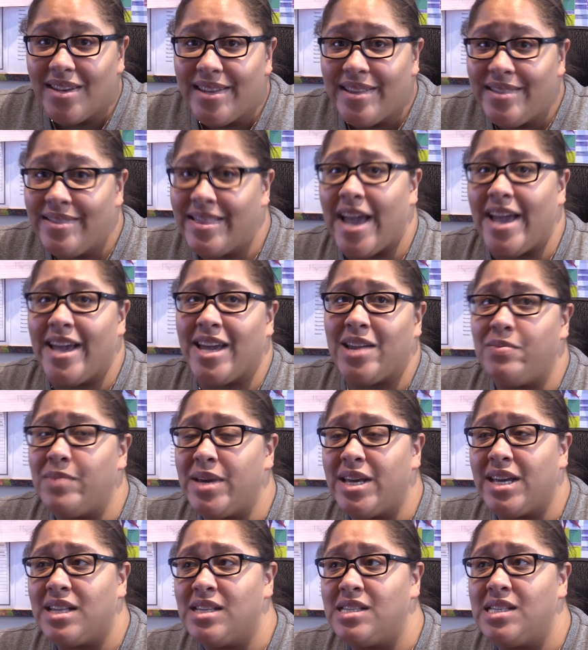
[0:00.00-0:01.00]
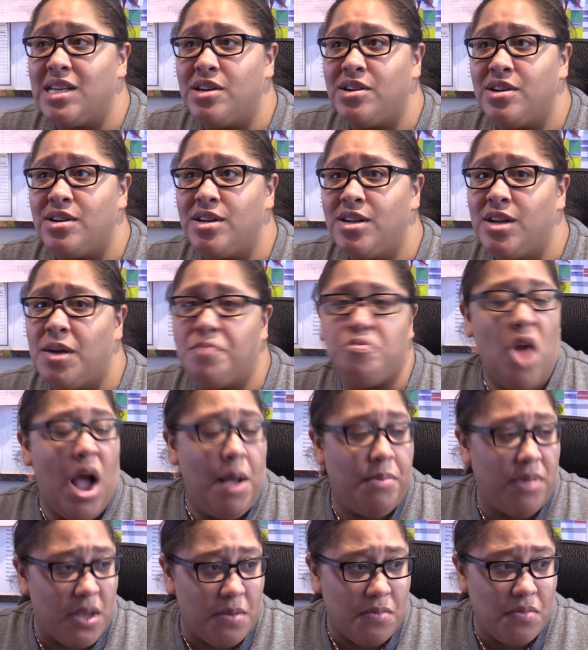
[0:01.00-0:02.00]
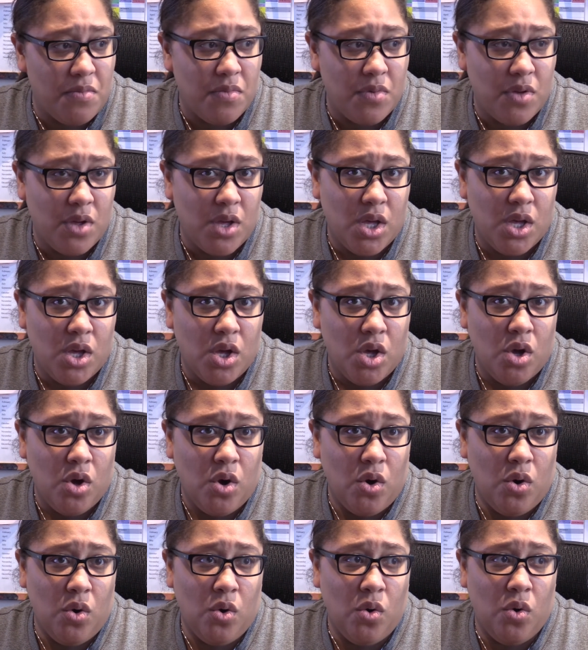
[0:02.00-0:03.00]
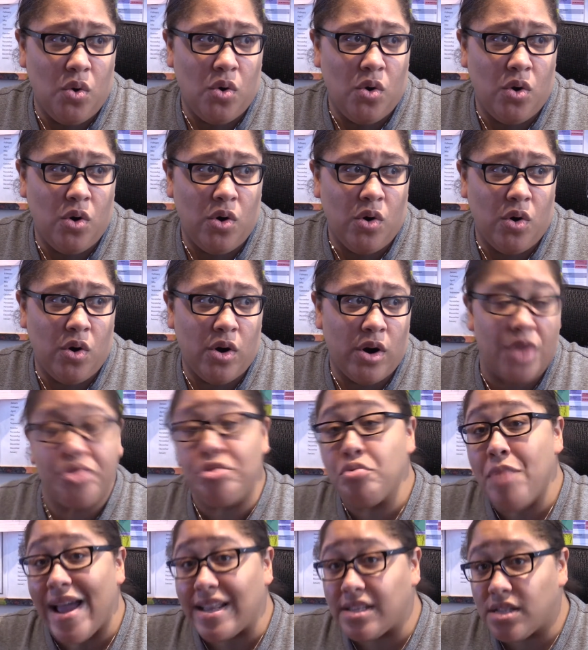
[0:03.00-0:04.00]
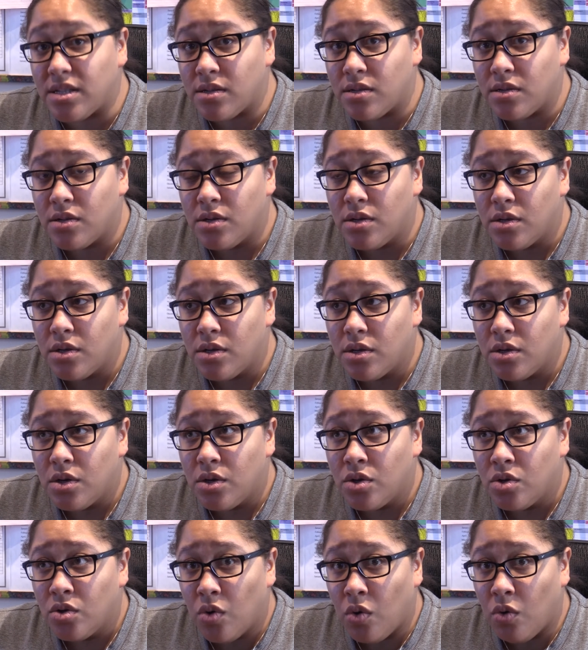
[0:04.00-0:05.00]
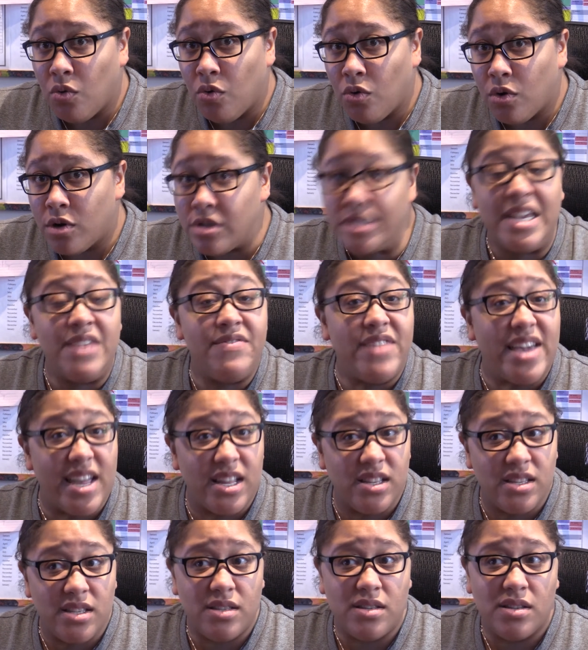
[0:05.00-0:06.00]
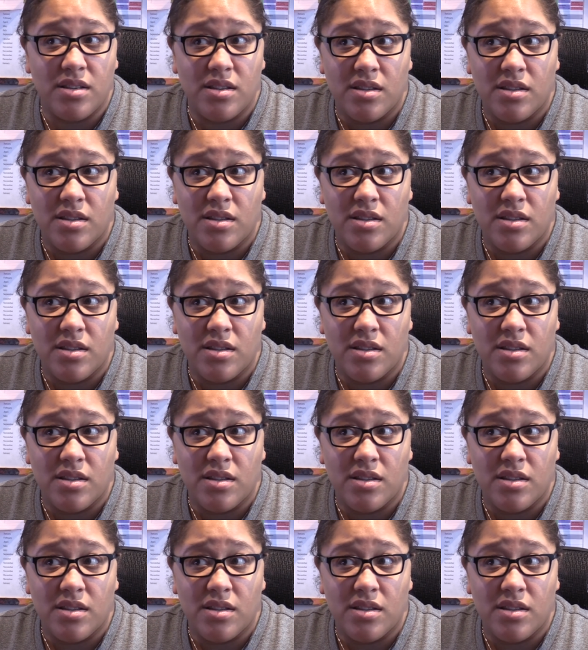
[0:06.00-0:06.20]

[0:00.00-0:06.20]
they can be considered a problem or a threat or deviant.